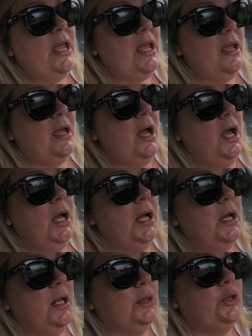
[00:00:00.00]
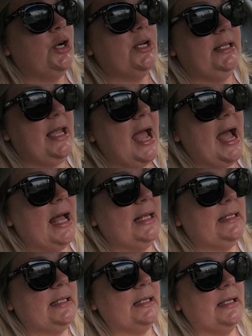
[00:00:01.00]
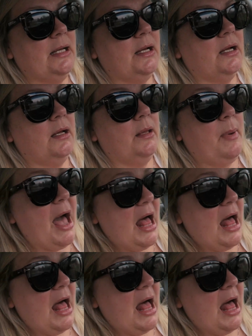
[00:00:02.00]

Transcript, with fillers: we looked at the